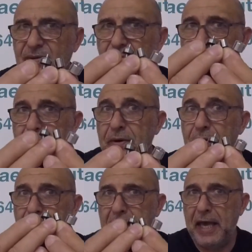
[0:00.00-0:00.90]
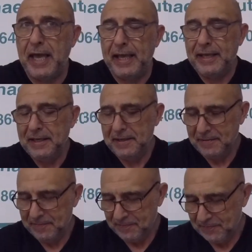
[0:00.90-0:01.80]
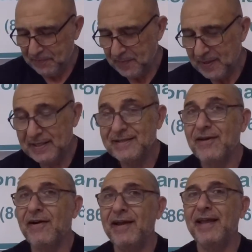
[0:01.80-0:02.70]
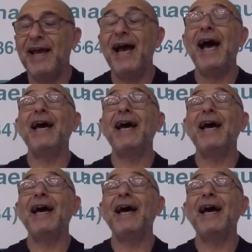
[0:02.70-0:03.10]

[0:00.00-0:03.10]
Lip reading: be okay. Sorry, I